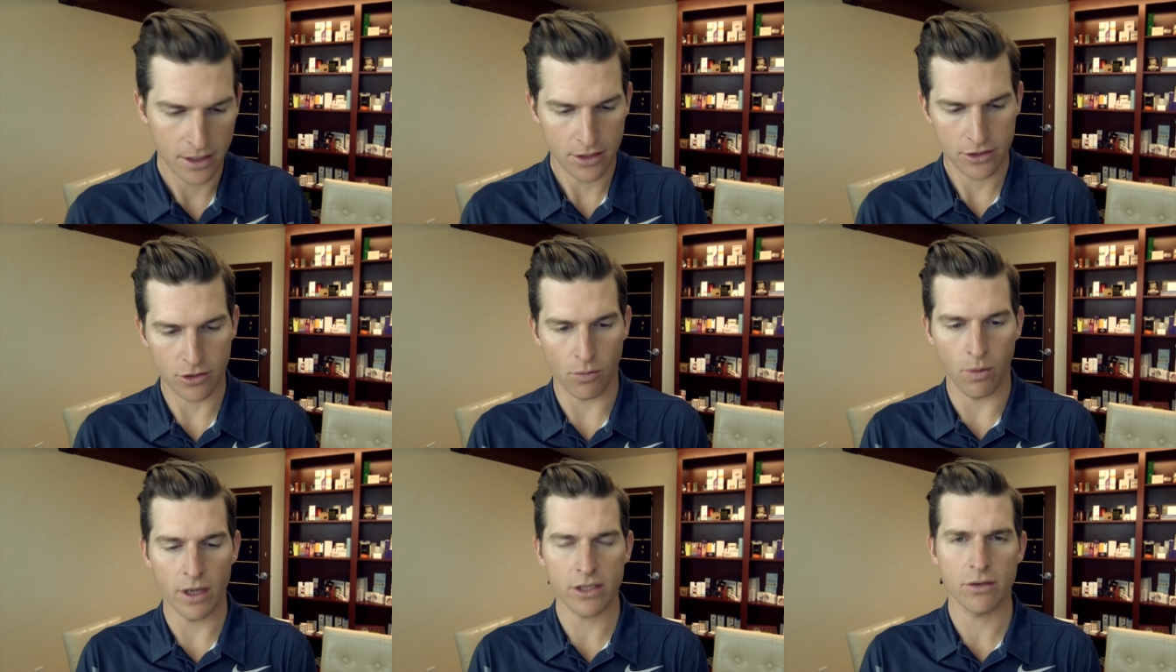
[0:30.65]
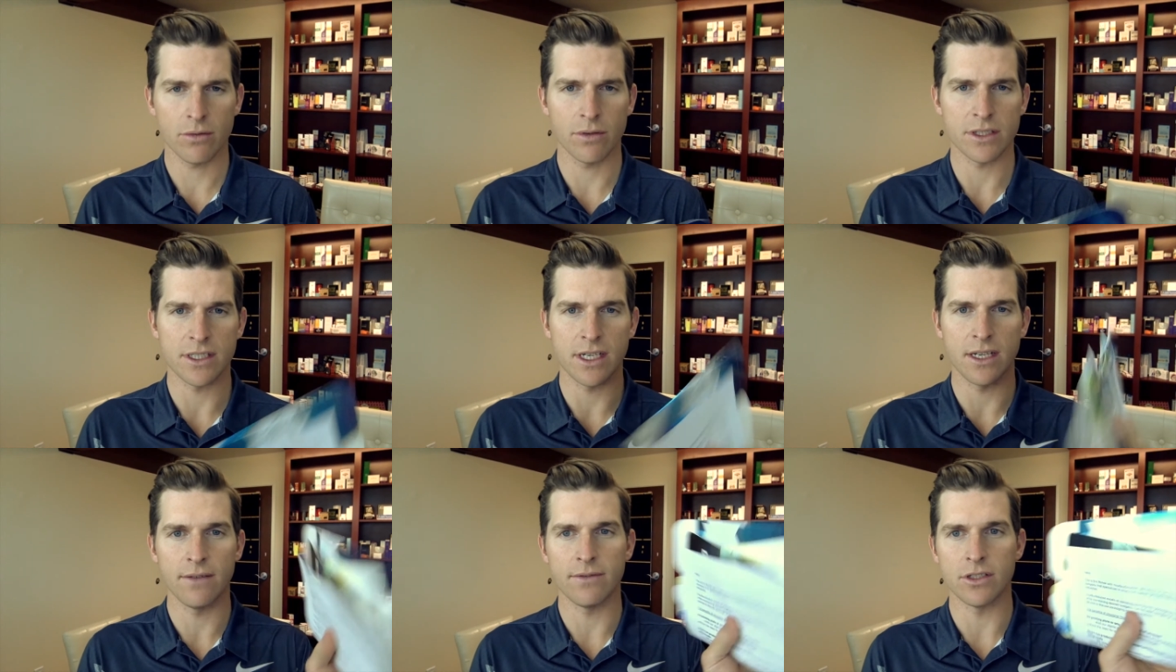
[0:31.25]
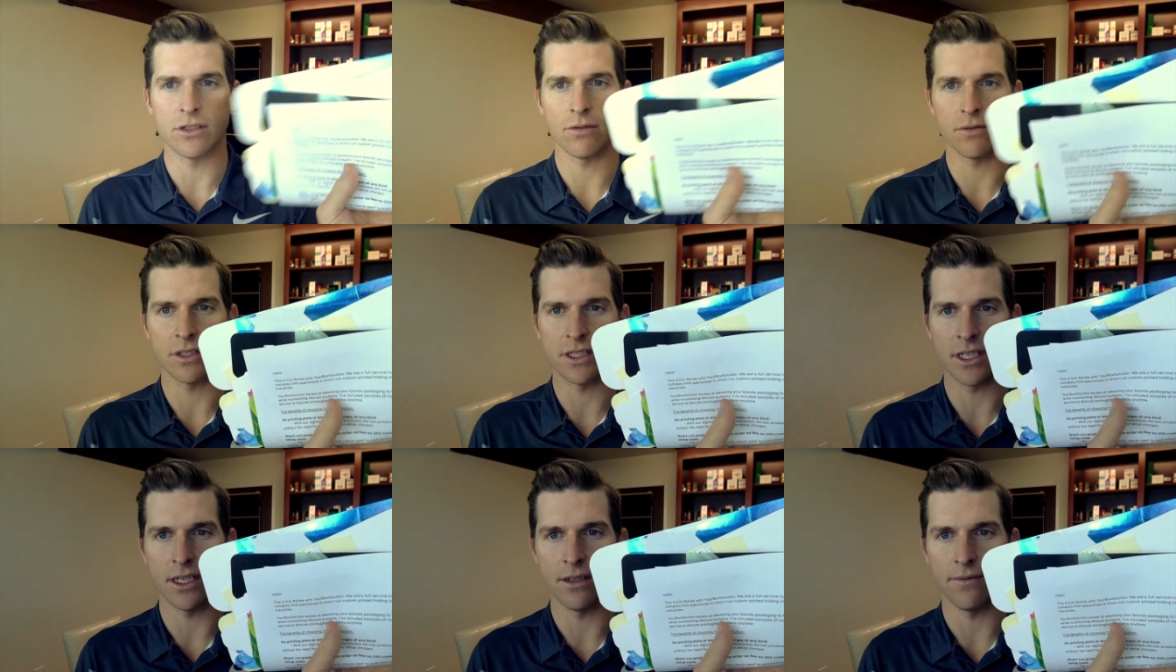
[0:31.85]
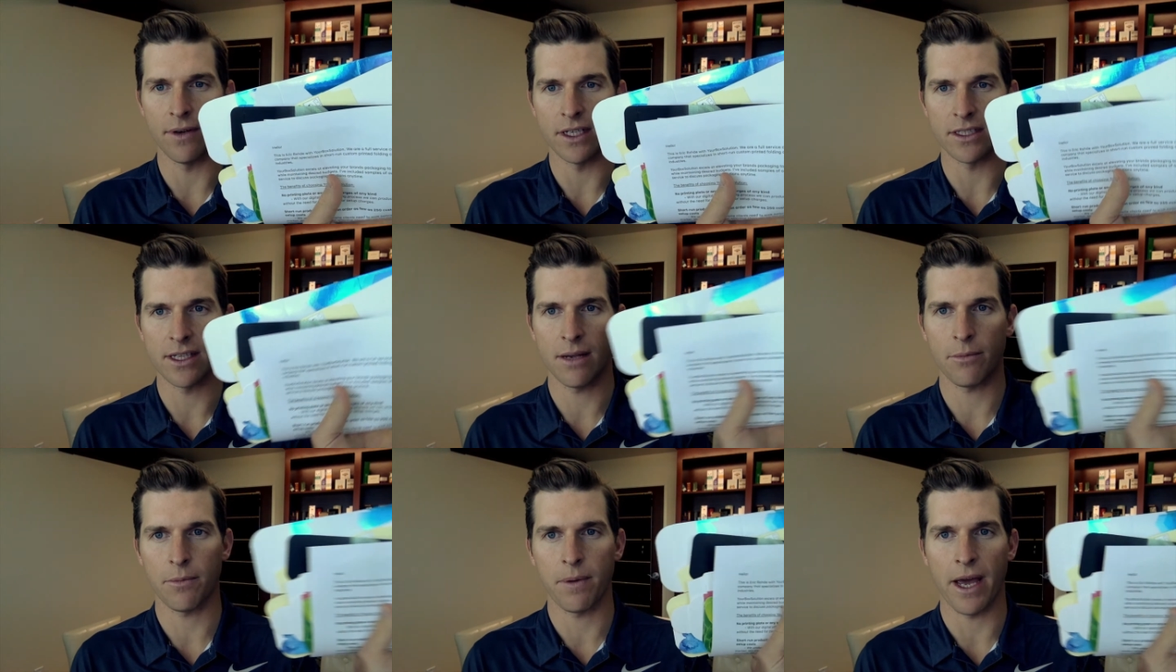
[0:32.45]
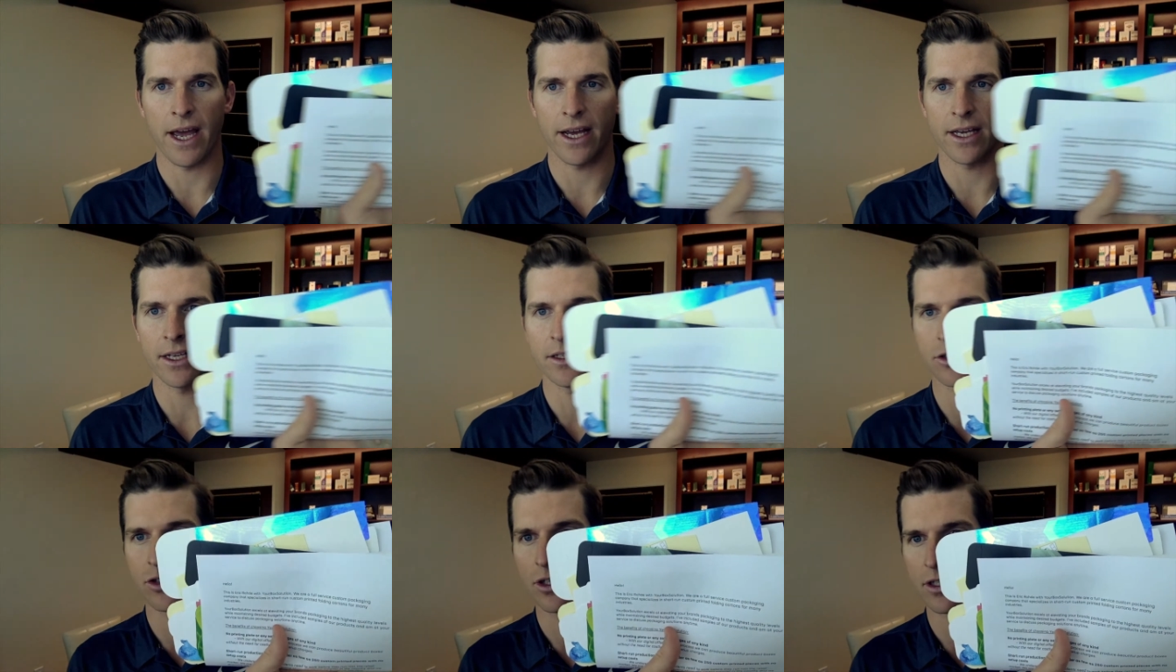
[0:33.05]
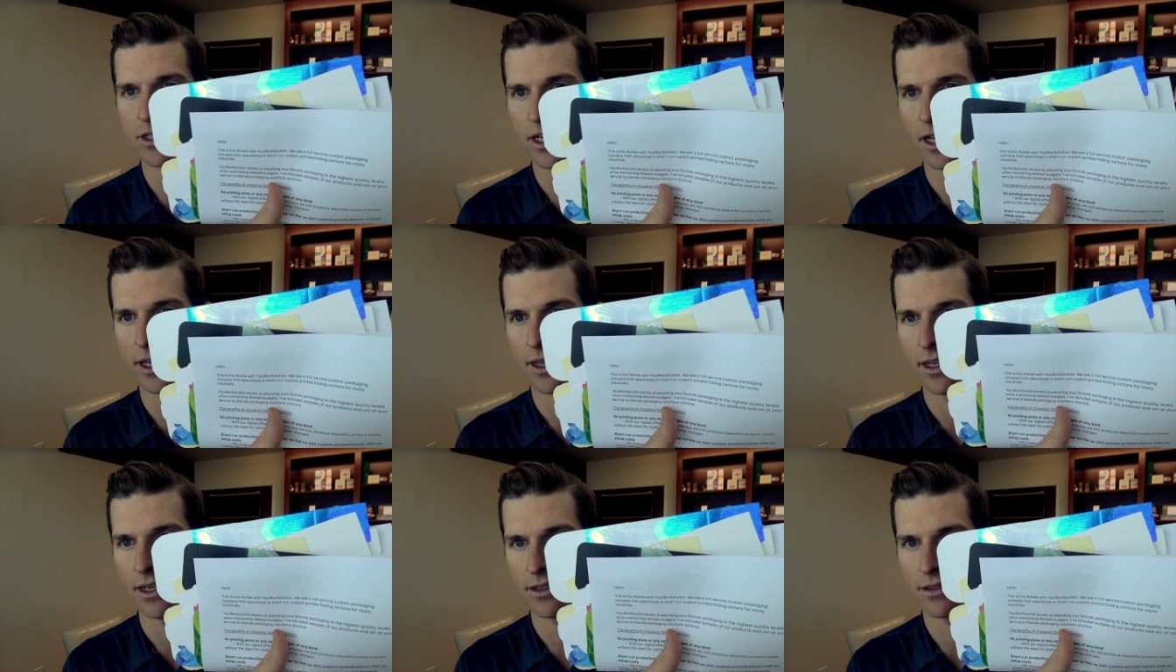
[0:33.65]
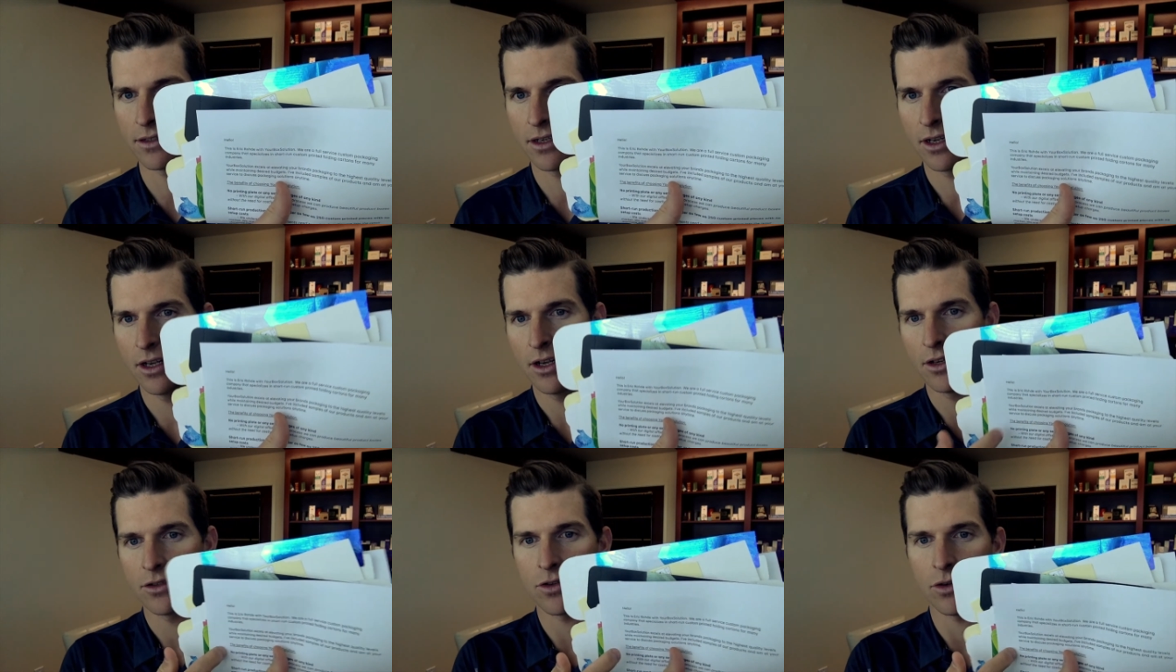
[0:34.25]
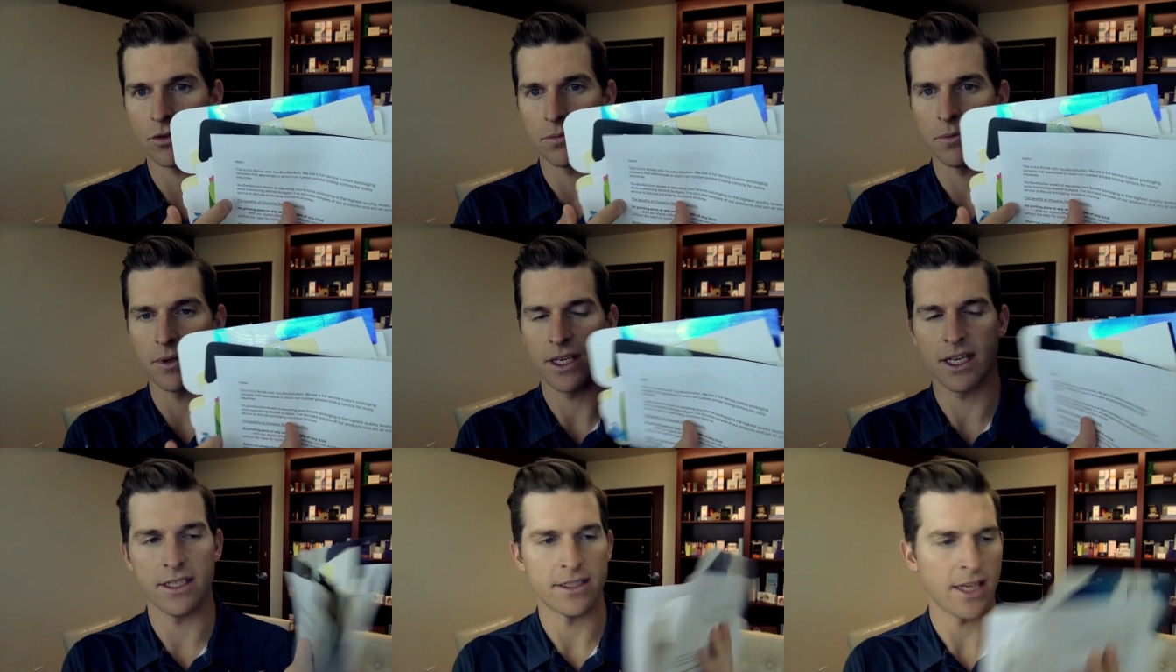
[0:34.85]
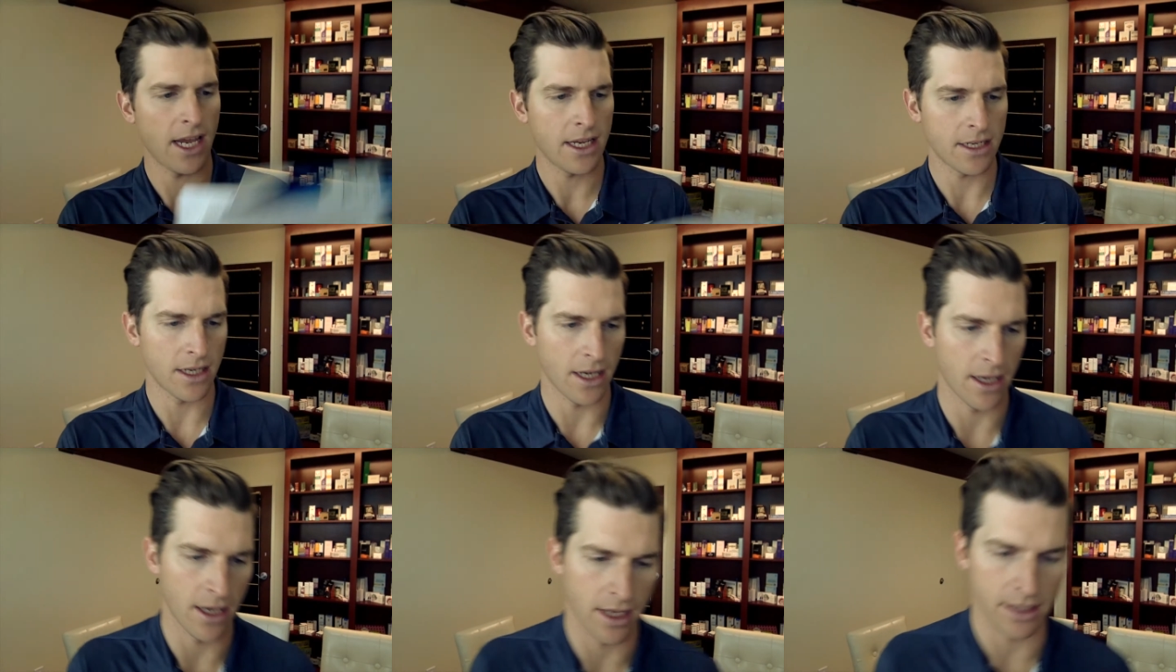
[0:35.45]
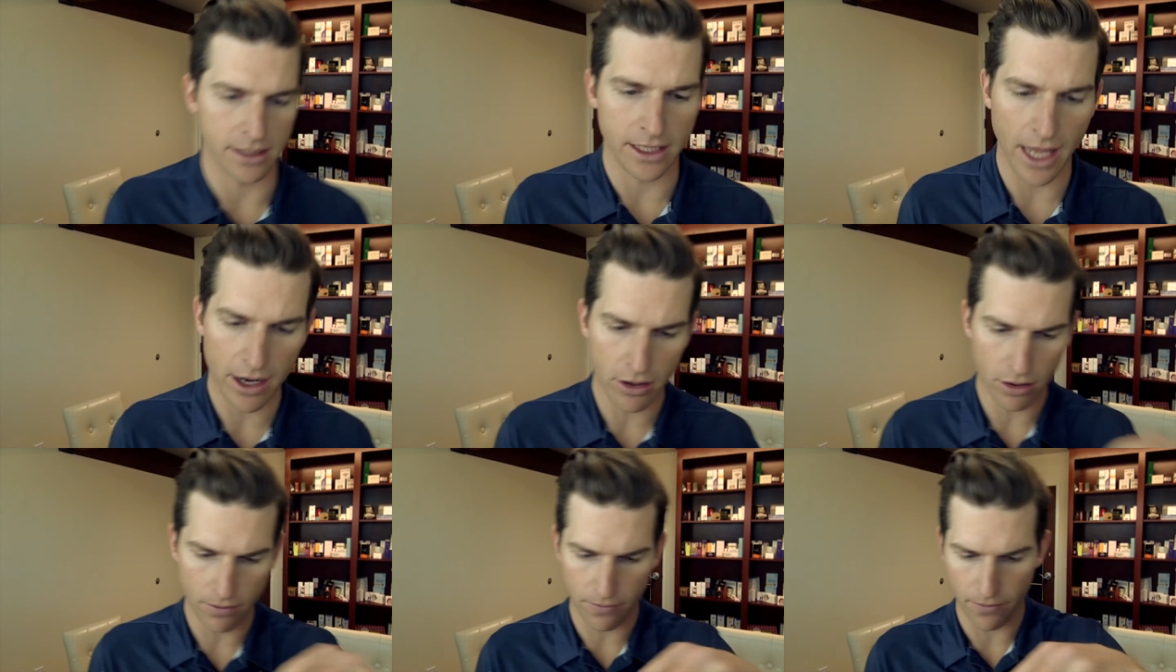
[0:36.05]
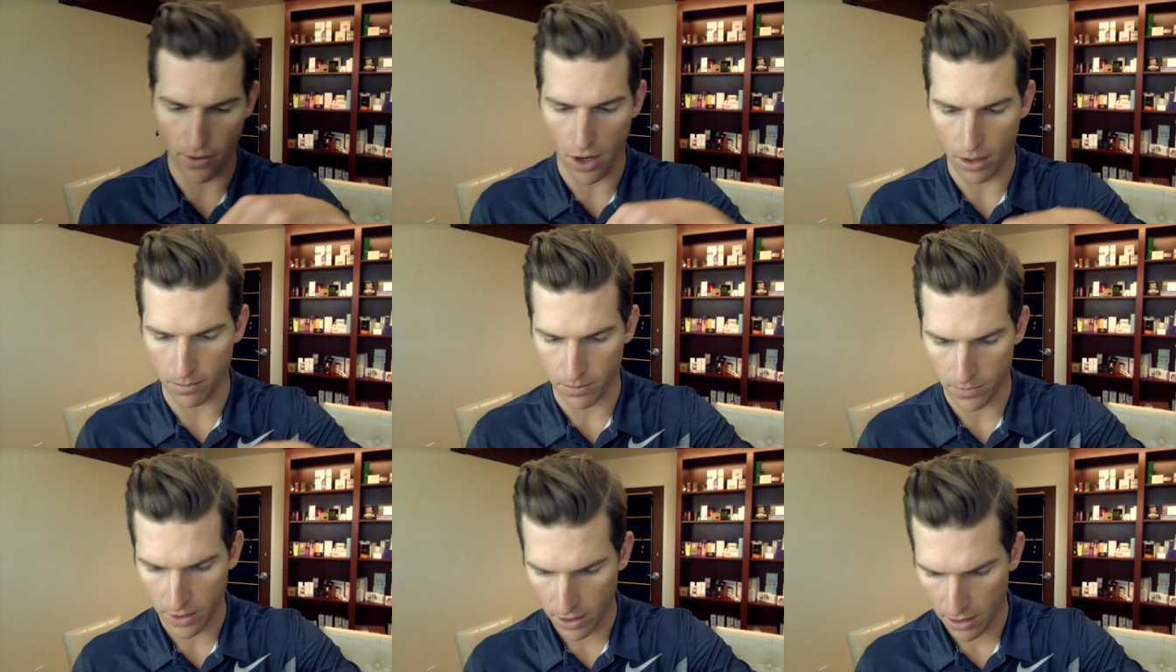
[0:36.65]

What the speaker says: So what you'll receive is you'll receive a sample pack just like this. So it'll contain a letter from